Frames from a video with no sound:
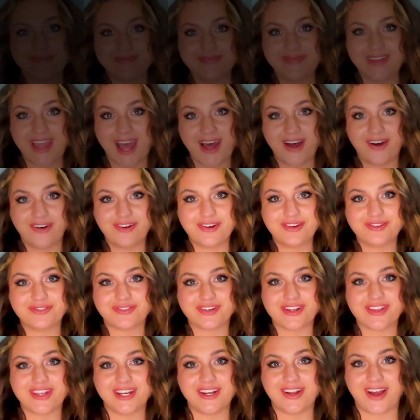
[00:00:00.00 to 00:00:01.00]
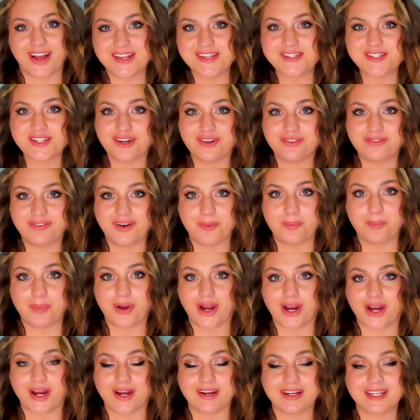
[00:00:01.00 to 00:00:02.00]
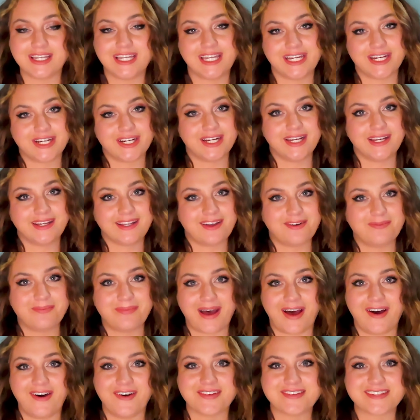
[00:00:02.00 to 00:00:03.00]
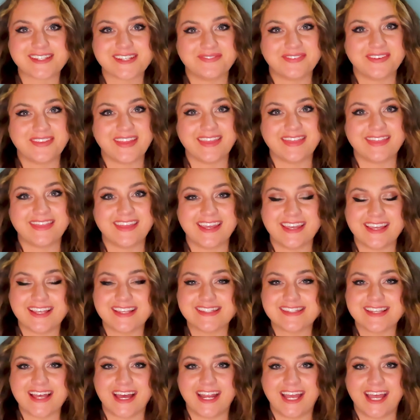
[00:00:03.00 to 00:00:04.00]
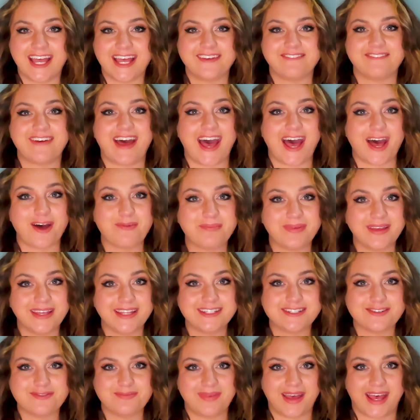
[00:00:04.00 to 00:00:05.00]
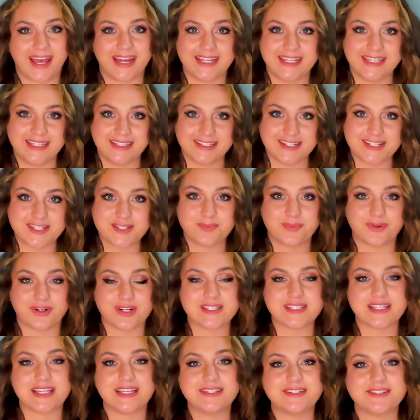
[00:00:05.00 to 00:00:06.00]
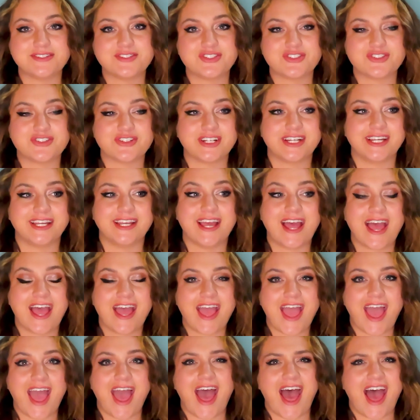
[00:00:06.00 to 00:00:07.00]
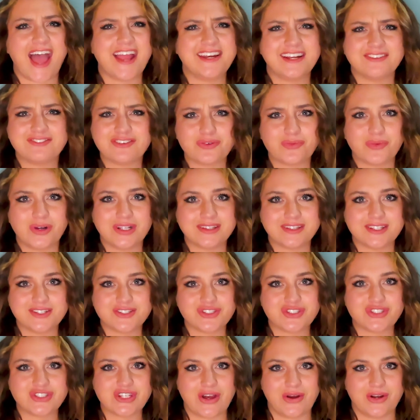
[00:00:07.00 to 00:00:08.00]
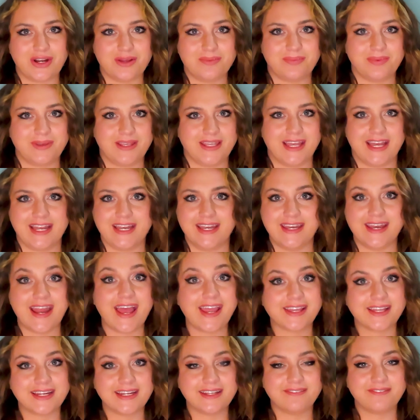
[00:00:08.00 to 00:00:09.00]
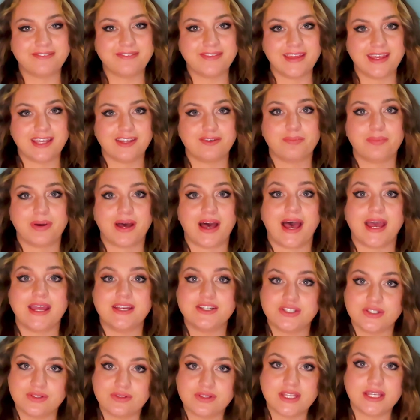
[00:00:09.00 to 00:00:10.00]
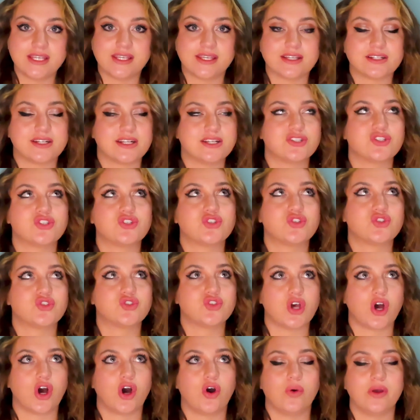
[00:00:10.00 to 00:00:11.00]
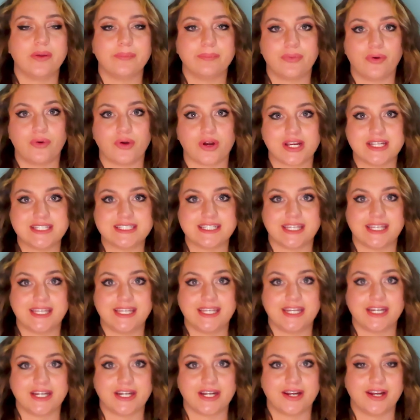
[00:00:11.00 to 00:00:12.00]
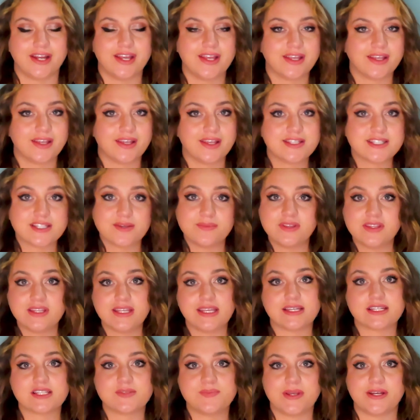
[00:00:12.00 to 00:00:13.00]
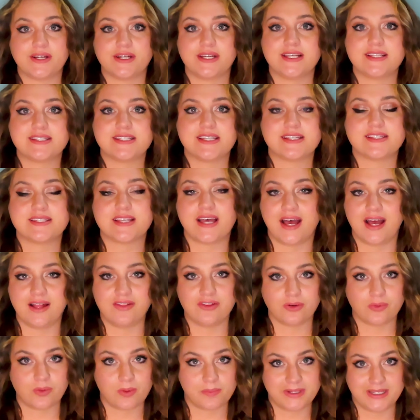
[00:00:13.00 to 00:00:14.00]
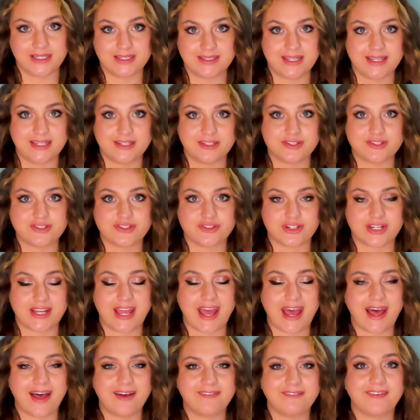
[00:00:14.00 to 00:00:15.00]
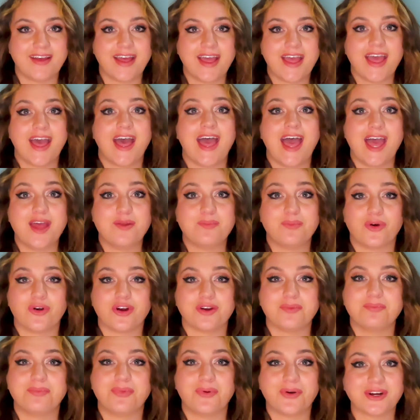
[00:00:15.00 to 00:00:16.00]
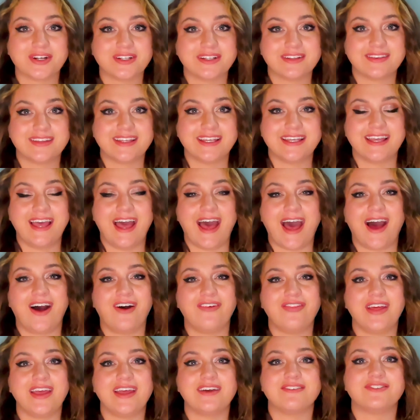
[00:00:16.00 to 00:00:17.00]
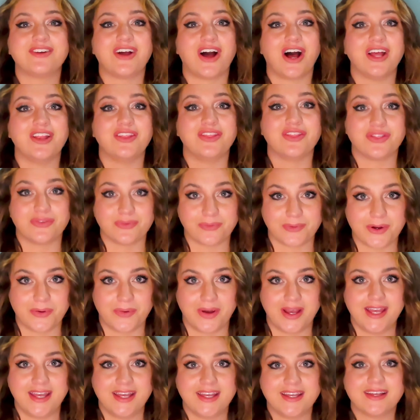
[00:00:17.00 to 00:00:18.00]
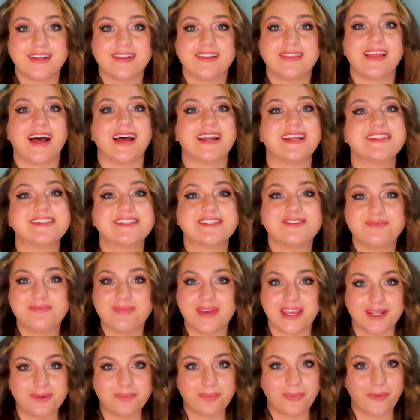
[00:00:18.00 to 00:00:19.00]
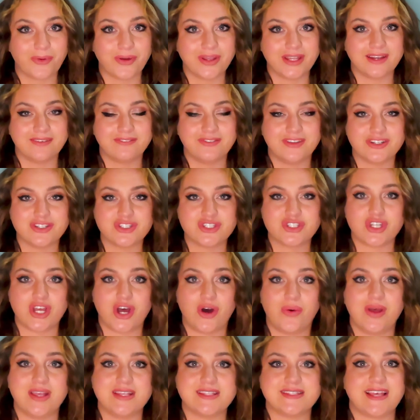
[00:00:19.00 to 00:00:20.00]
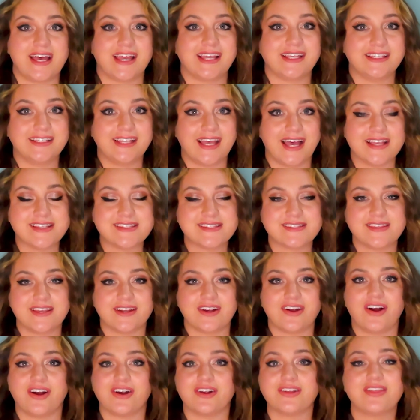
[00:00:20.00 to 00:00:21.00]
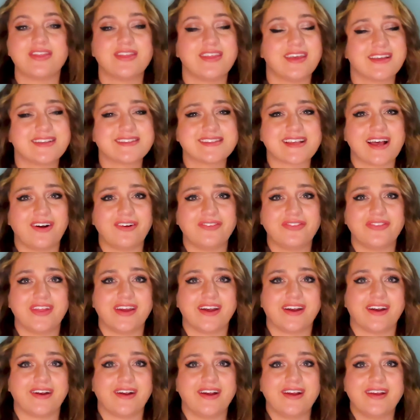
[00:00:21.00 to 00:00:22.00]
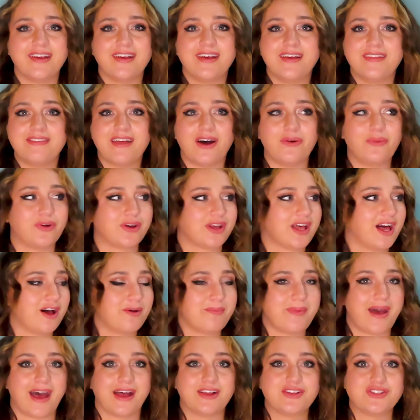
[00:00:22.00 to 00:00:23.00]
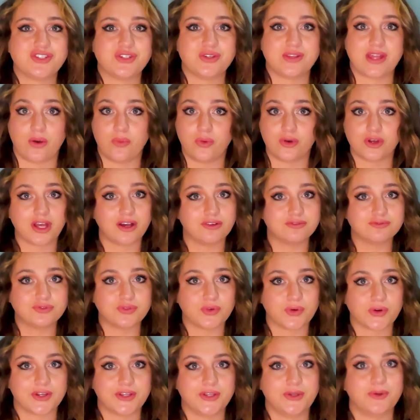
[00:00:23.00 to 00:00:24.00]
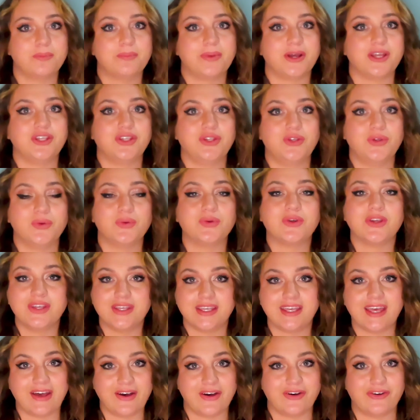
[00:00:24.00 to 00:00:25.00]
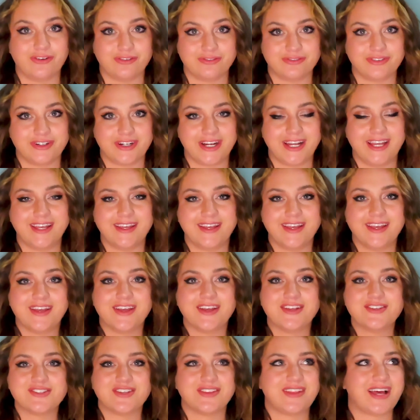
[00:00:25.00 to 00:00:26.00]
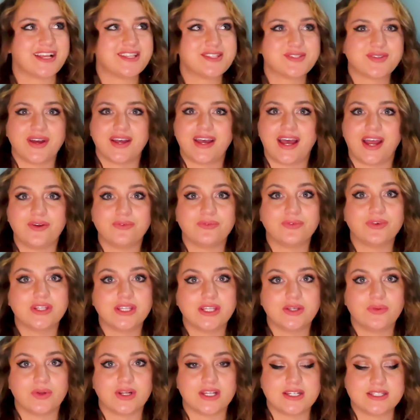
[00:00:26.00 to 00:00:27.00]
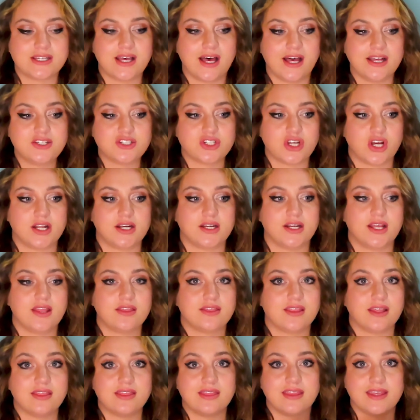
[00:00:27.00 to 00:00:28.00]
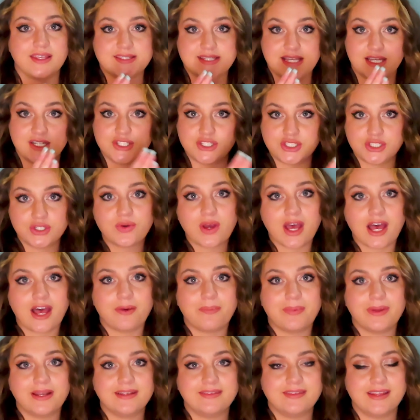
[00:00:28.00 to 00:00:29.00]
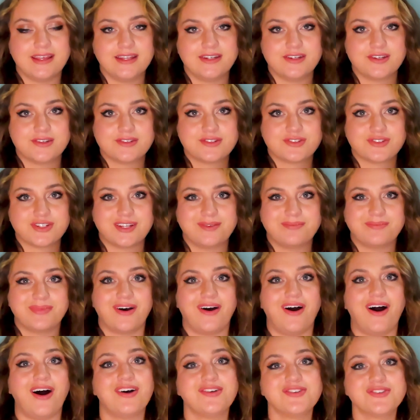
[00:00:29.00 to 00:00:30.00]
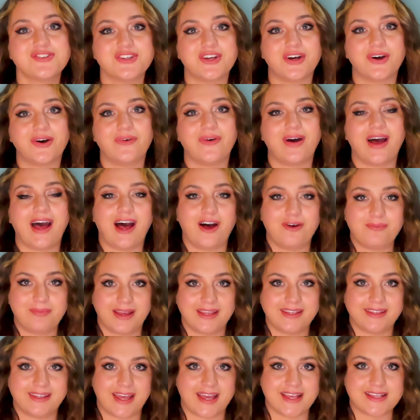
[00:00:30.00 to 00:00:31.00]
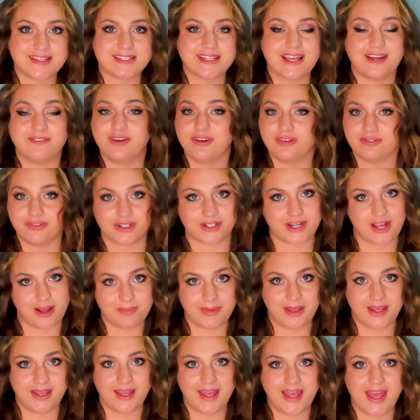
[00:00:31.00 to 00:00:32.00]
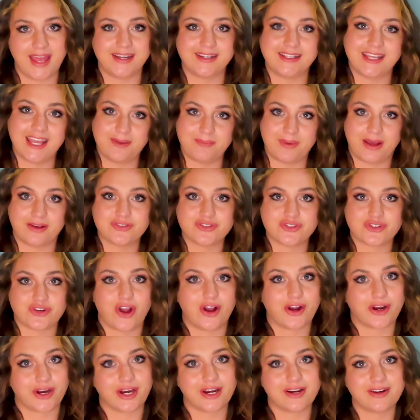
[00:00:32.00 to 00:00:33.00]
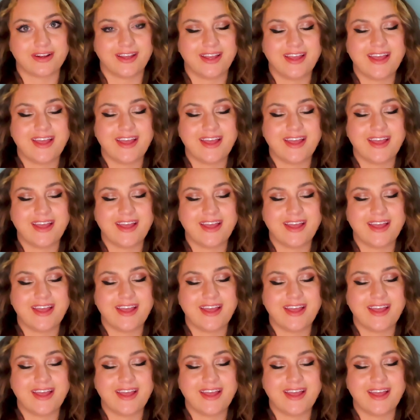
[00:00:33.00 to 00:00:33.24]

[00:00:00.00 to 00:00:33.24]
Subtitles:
Now for the not so fun part, hearing about some of the things that have happened to Maddie in the sports industry. I never want this show to be a negative thing, but I do think it is so important to hear some of the experiences that other women in the industry have, and more importantly, how they have gotten through it. That is the main point of this show, is that yes, there are things out there that will come at you, that will come for you, but you can get over it. So that's why I really want to touch on the things that do happen in the industry, but also how my guests have overcome it and came out stronger.